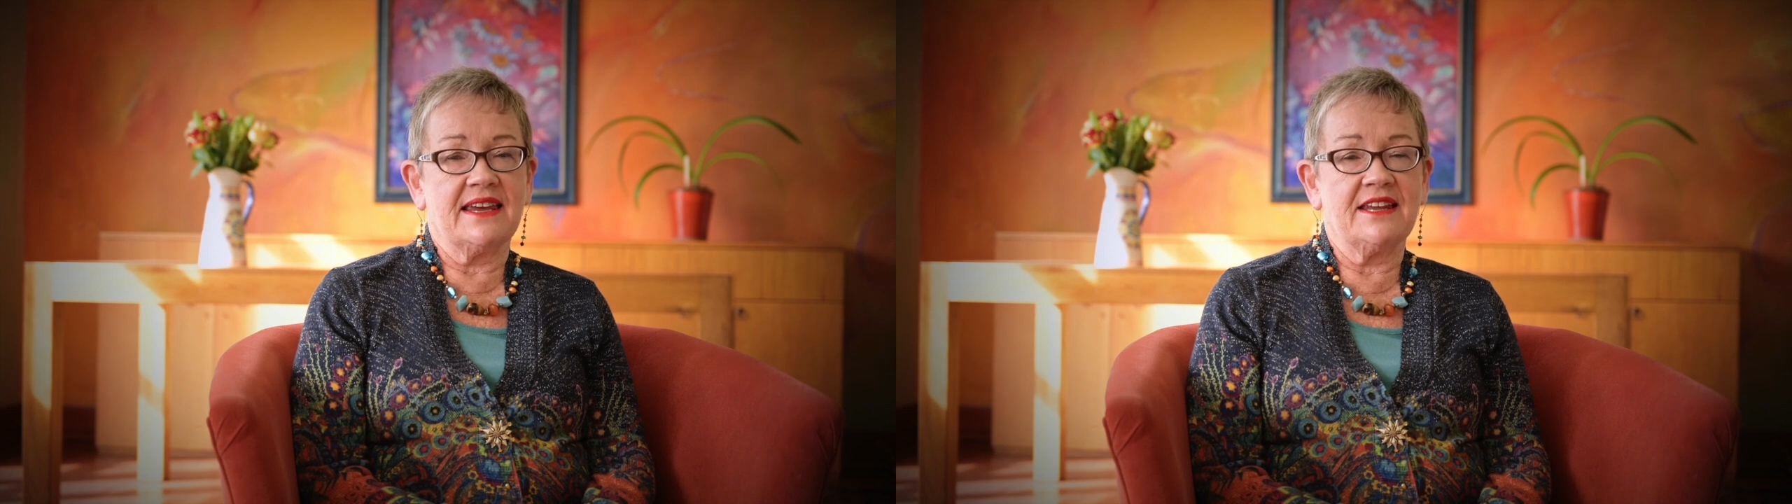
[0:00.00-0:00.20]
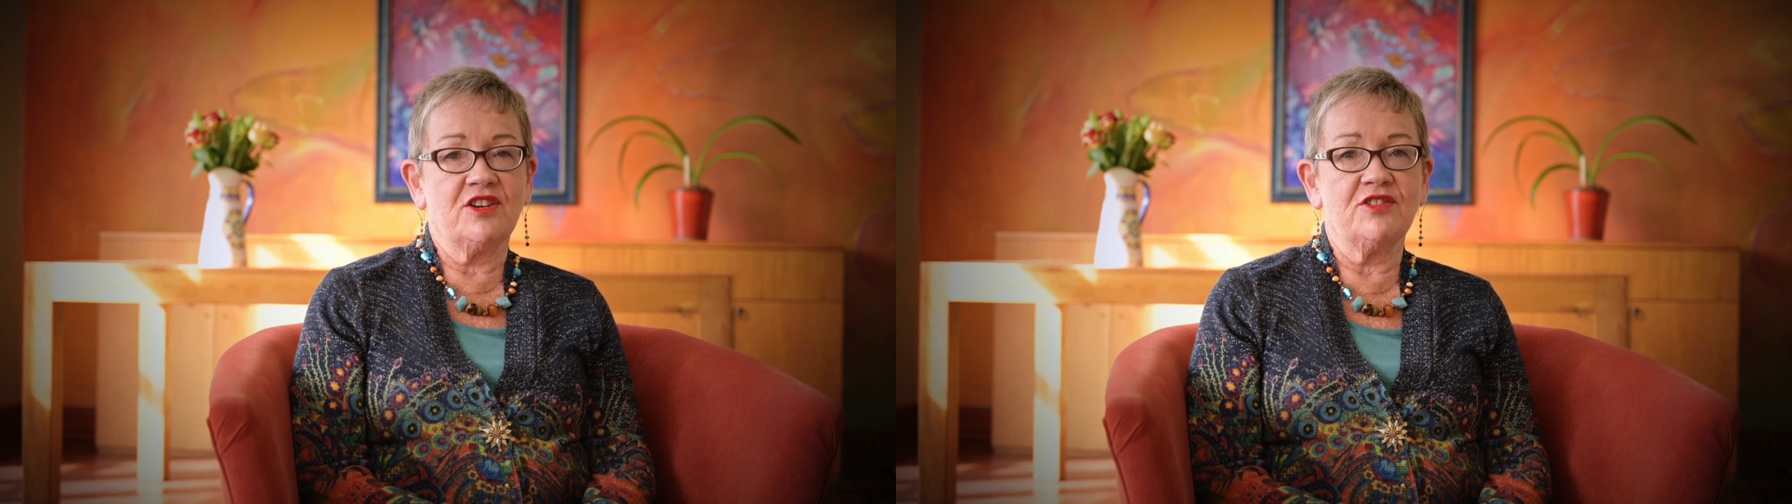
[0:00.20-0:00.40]

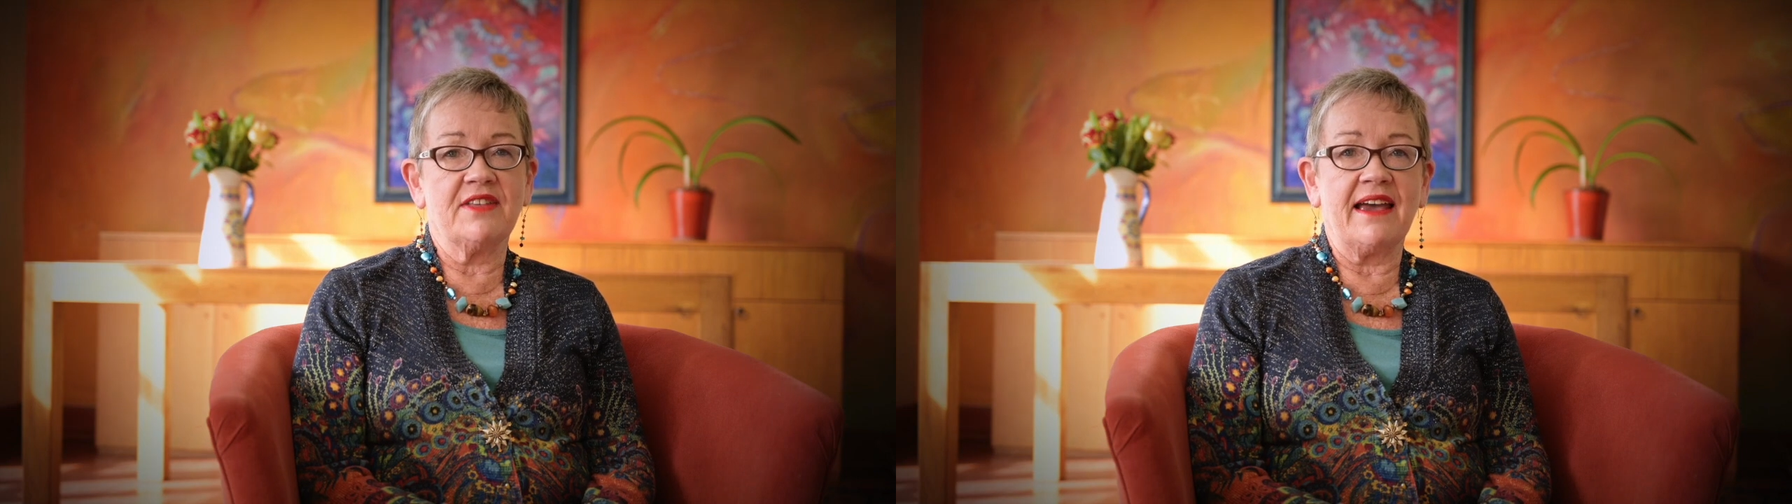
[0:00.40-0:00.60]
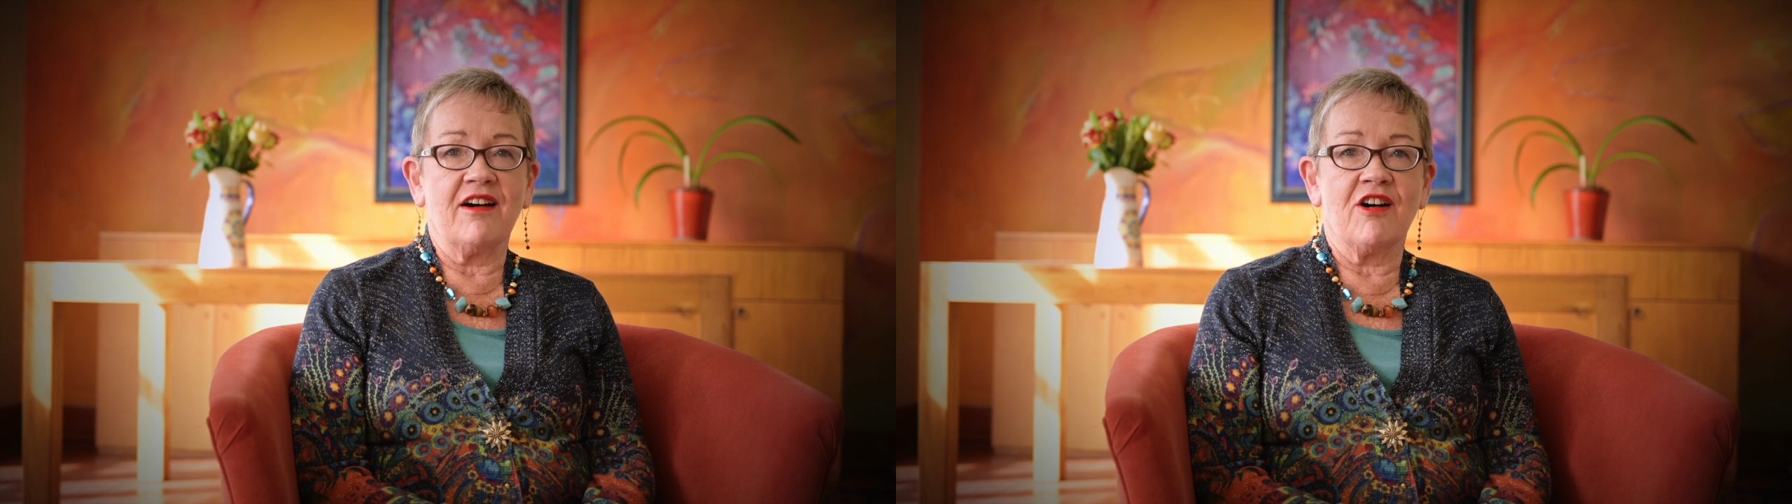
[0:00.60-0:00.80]
in who
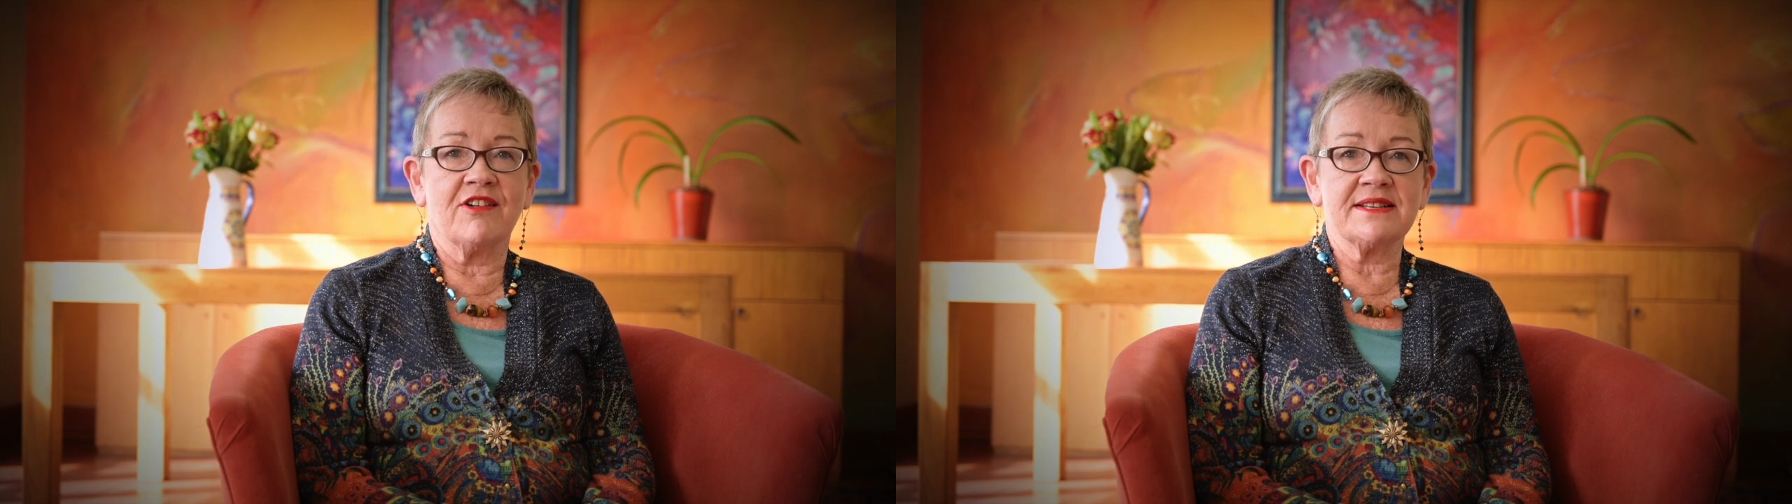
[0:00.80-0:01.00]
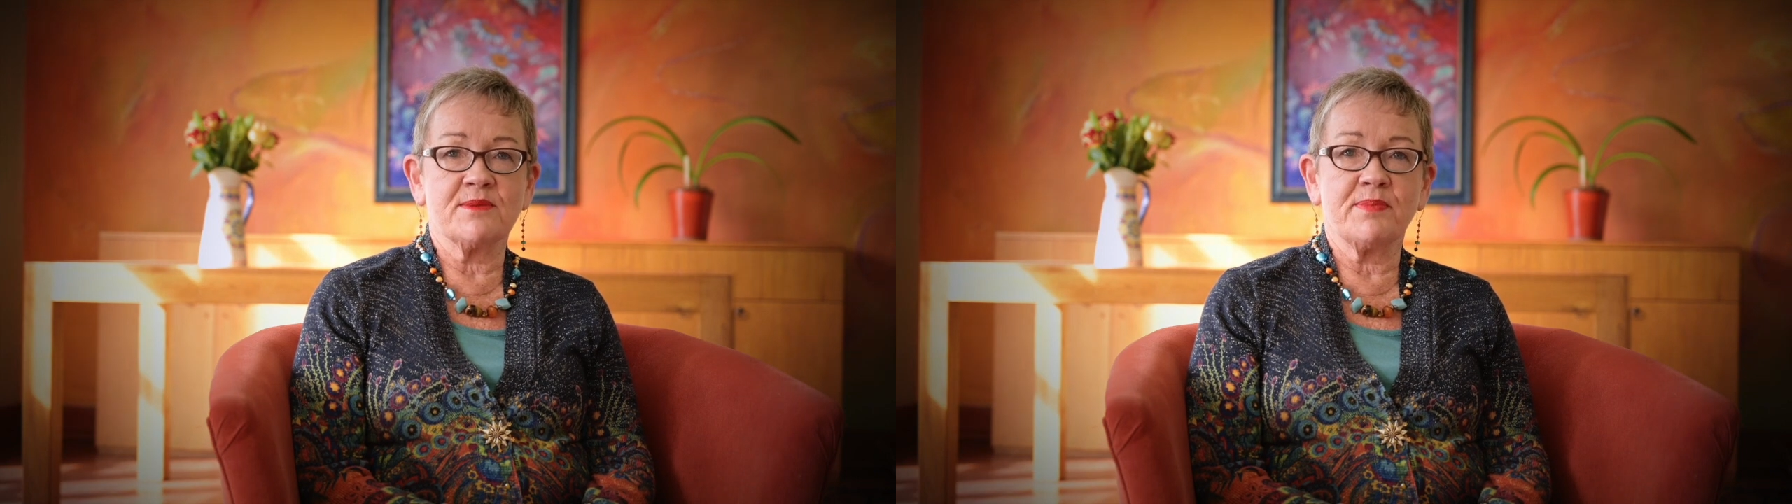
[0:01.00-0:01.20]
they are
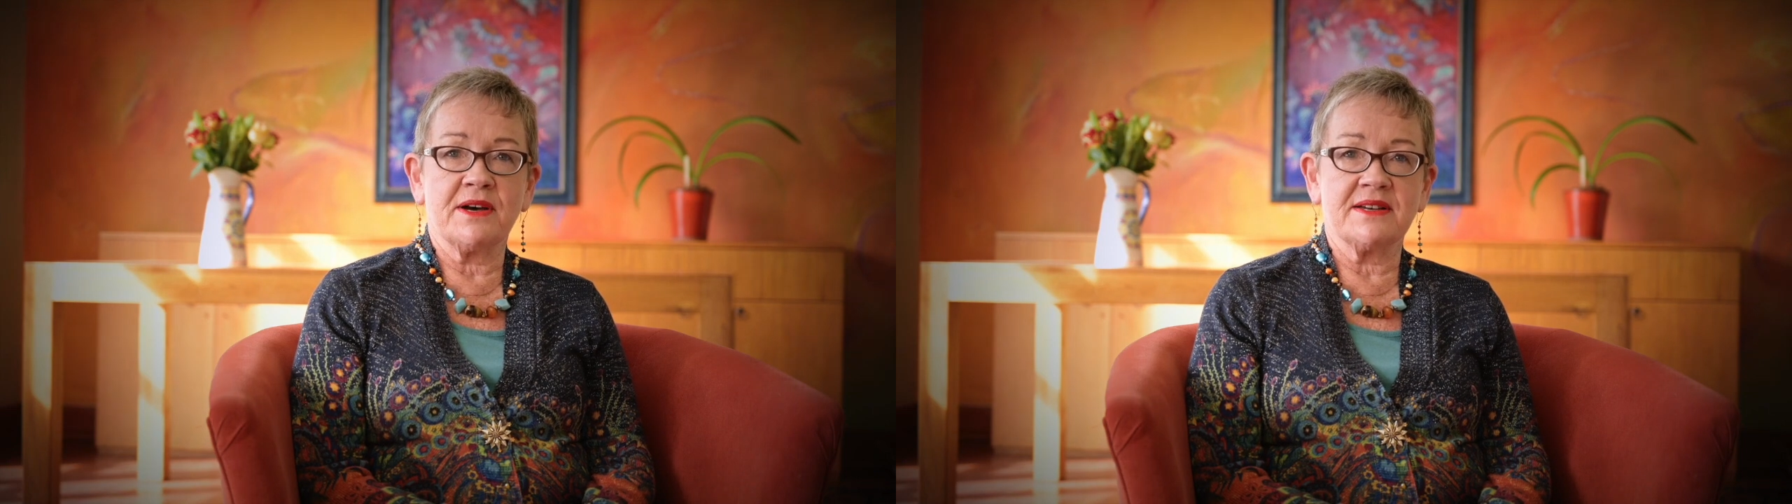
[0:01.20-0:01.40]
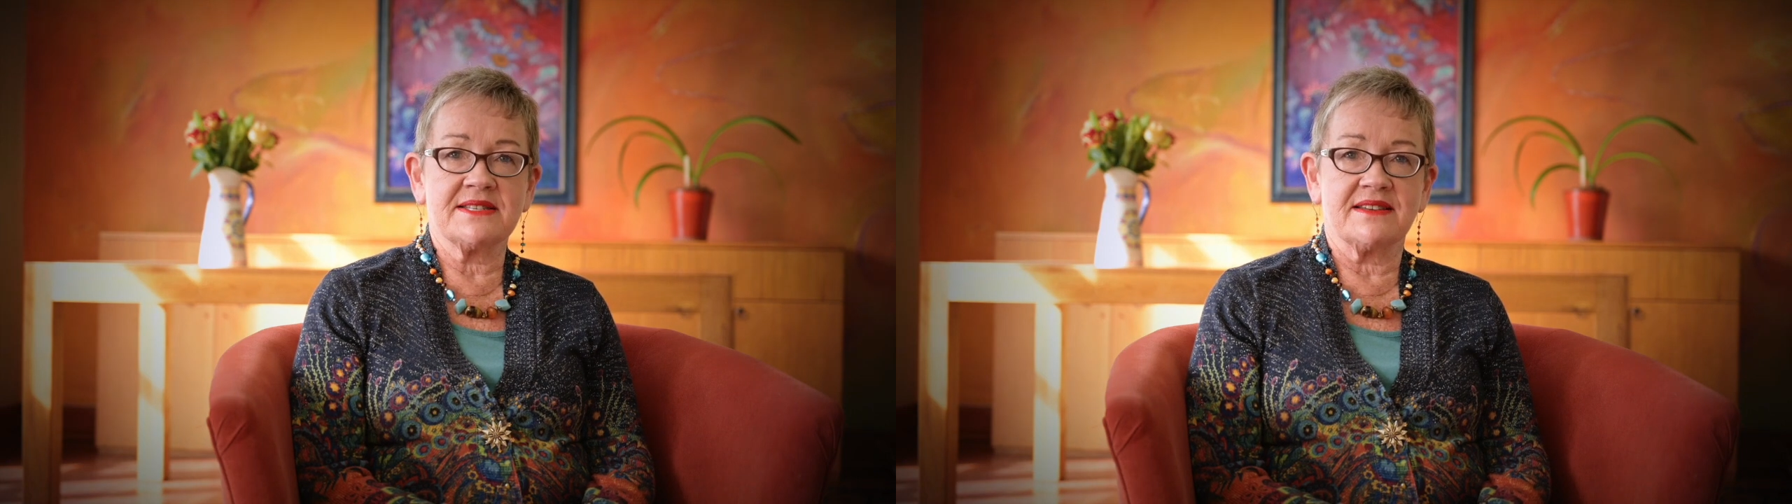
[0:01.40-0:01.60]
as a
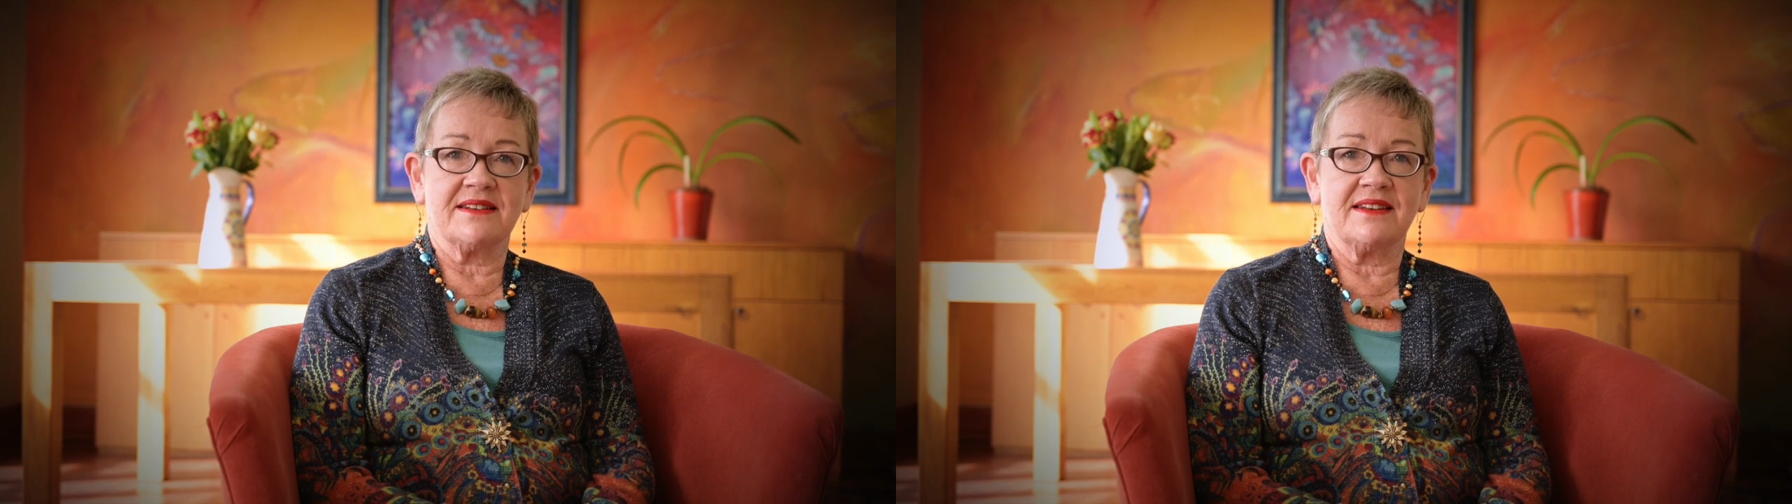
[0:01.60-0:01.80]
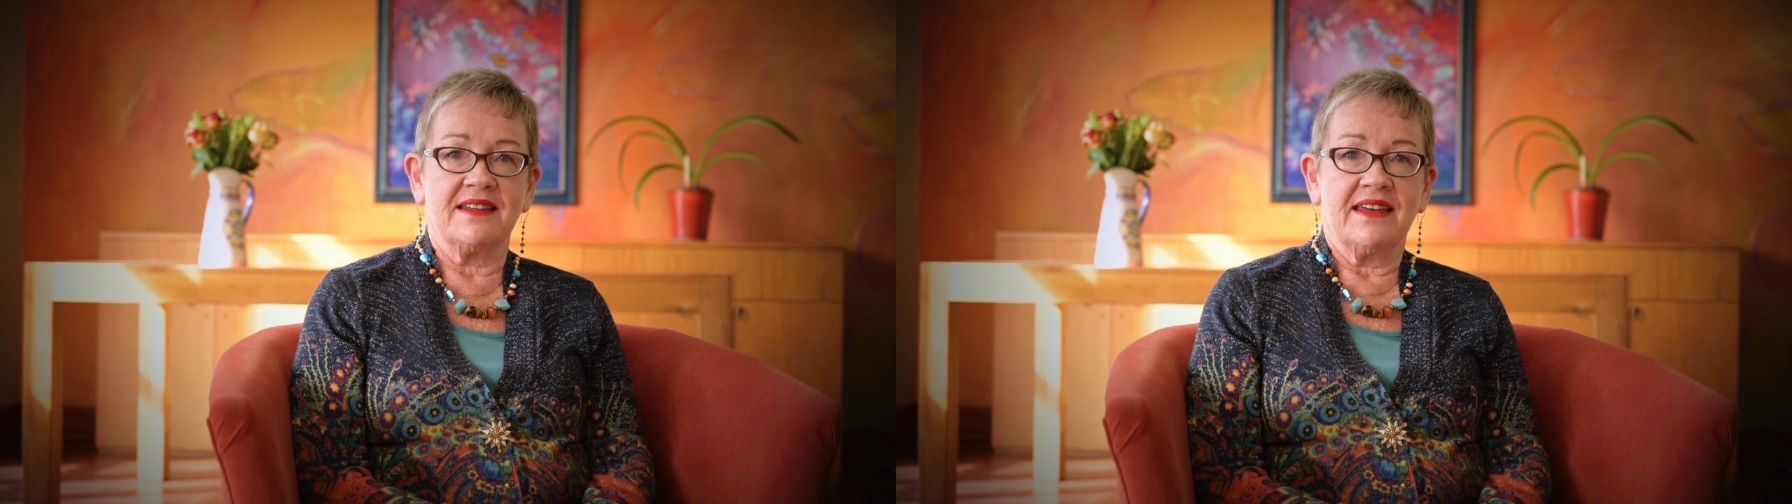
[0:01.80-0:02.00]

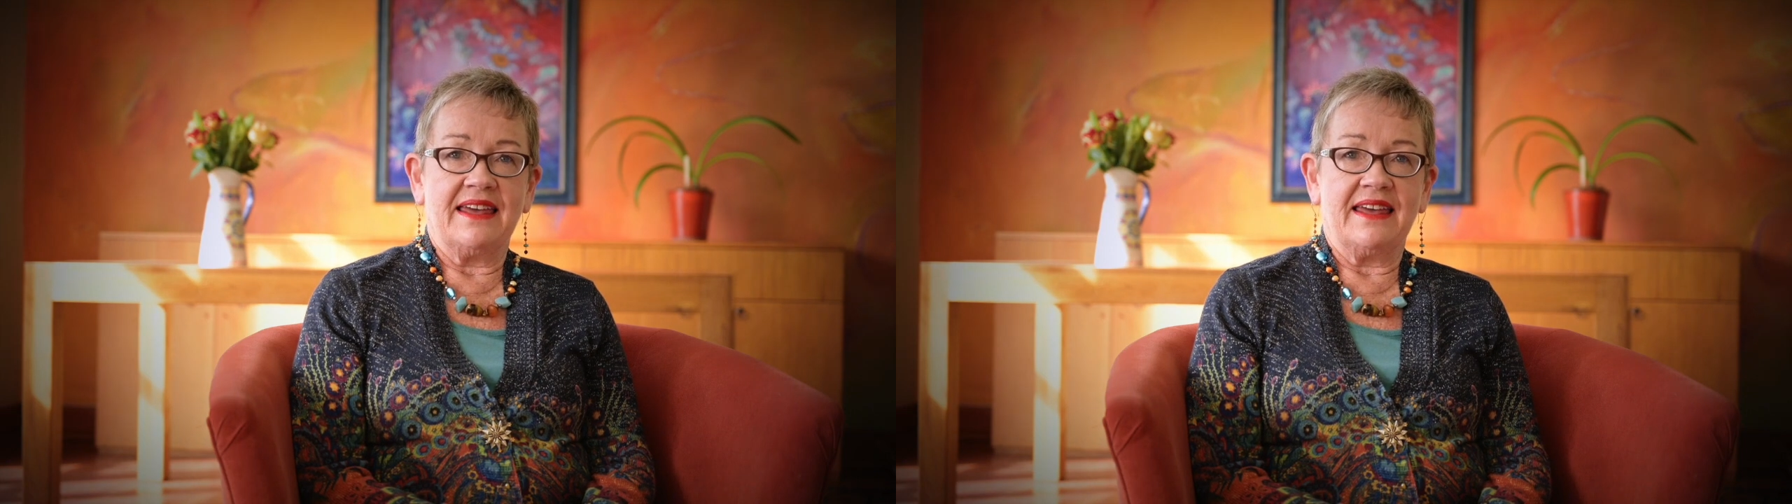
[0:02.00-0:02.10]
person